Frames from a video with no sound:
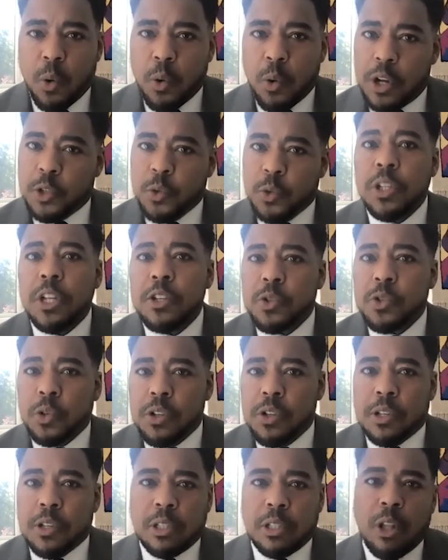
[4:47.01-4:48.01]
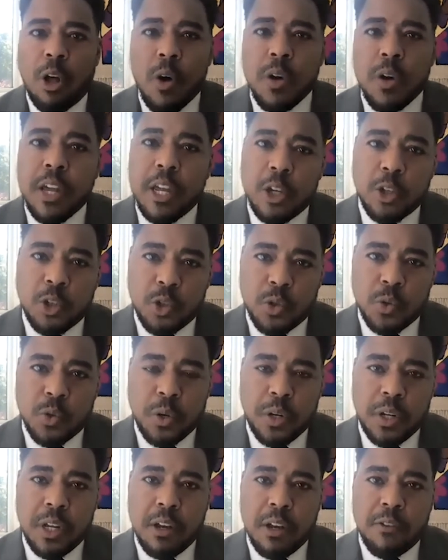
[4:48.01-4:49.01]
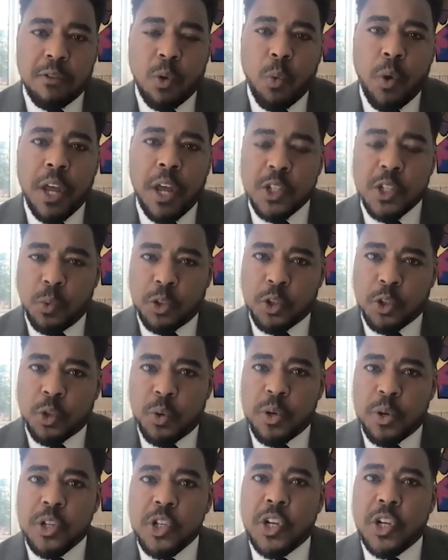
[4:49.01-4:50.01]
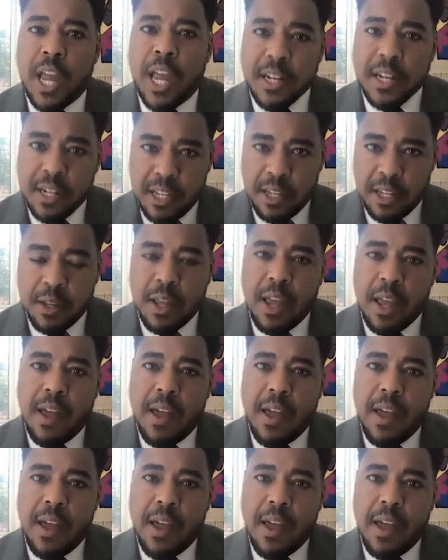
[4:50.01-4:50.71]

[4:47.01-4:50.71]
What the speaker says: It's really sort of this long history of the ways in which Christianity